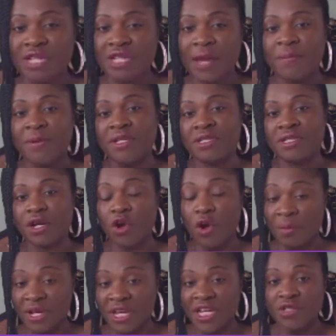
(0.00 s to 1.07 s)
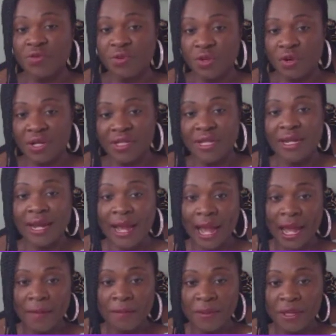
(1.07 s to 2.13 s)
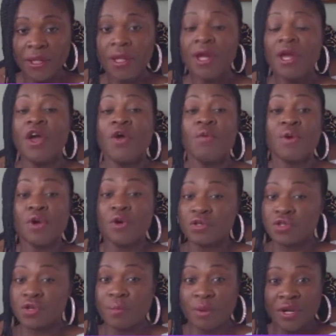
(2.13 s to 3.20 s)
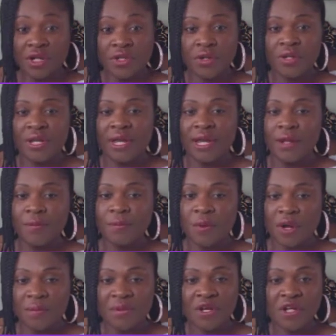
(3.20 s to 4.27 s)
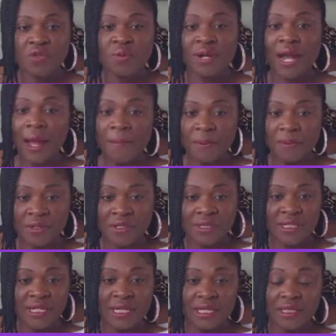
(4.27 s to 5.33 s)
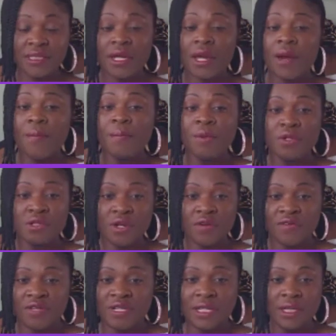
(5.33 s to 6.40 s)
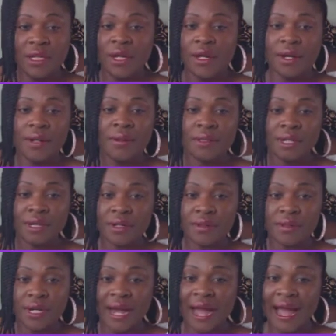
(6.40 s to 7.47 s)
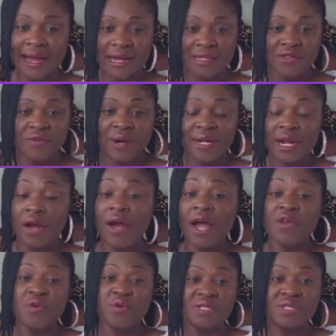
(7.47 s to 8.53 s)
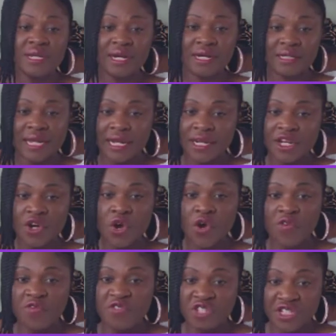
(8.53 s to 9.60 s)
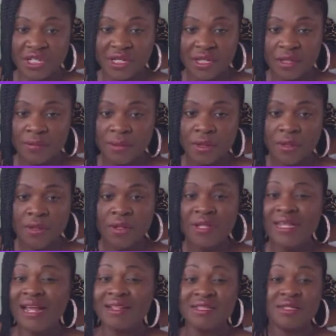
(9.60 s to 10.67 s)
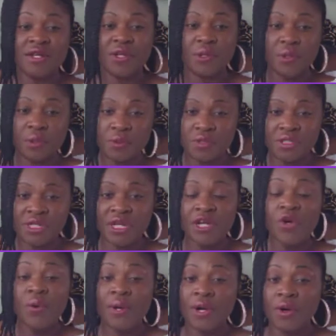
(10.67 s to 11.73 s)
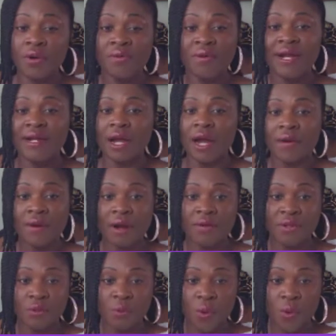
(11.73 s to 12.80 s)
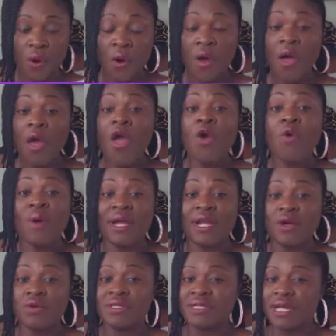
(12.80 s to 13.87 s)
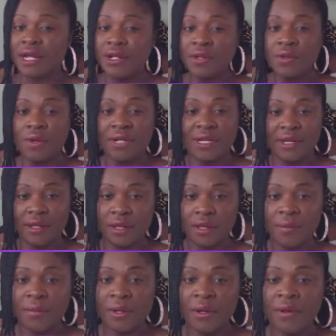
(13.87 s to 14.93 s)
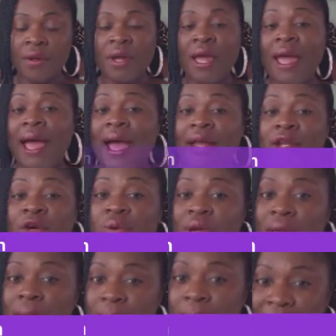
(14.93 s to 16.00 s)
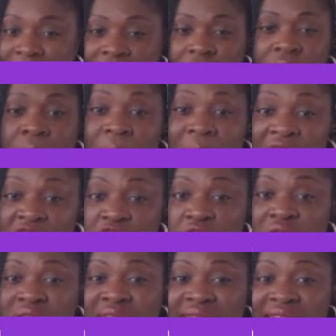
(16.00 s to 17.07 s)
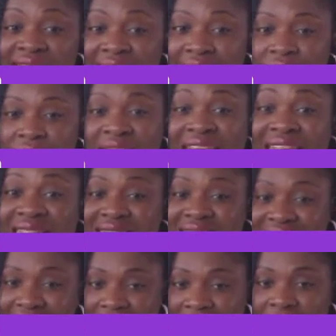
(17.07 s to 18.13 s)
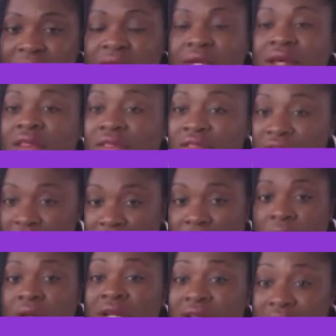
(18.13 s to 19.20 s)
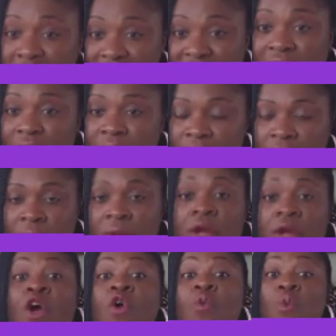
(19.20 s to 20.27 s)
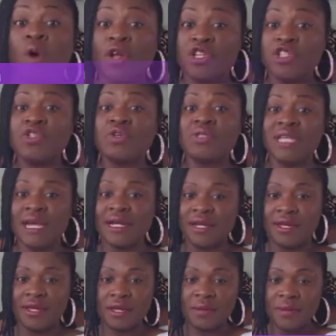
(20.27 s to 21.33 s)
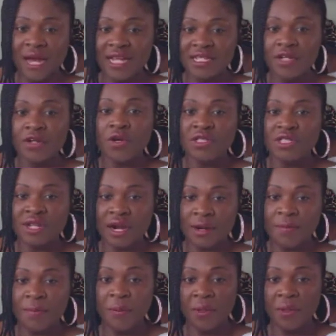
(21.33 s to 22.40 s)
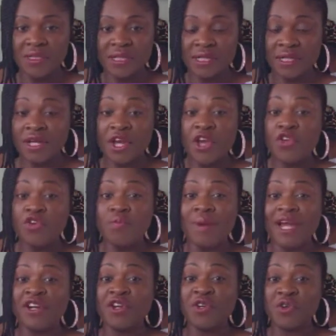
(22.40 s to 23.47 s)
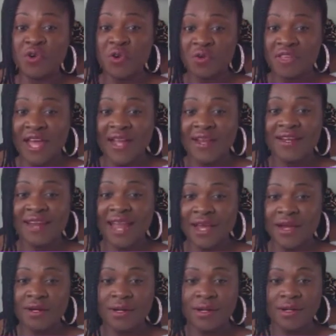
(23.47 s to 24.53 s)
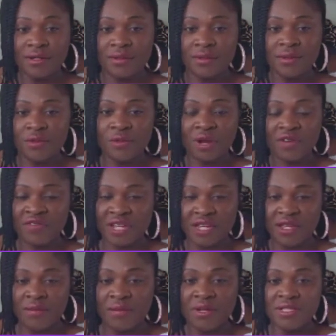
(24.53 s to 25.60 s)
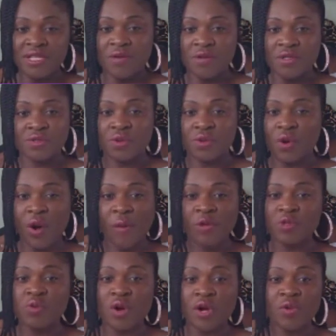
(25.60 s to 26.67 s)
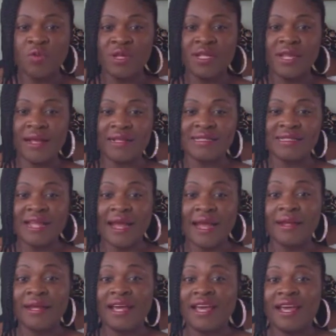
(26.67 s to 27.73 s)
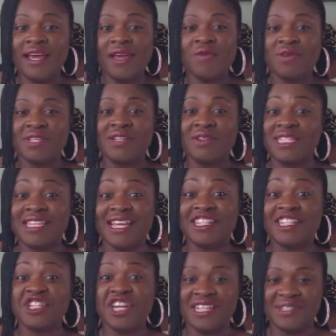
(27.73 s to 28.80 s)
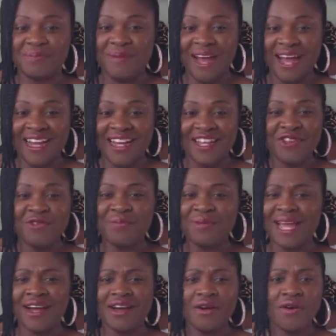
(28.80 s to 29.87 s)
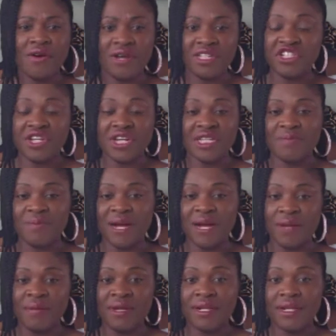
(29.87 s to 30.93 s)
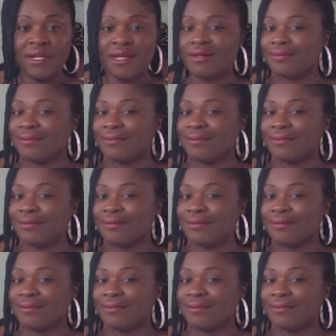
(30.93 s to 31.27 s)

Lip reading: IP is communicating with your internal IP. We also monitor the endpoint because what happens is most of the hackers right now are using a technique called phishing email. That is going on right now around the world, where they will send you an email and they will embed a malicious link inside the email. Once you take the email as an ordinary person, you might not know that. Like one of the emails I was working with last night, it said Chase Bank. You'll be like, oh, it's Chase Bank. Let me click.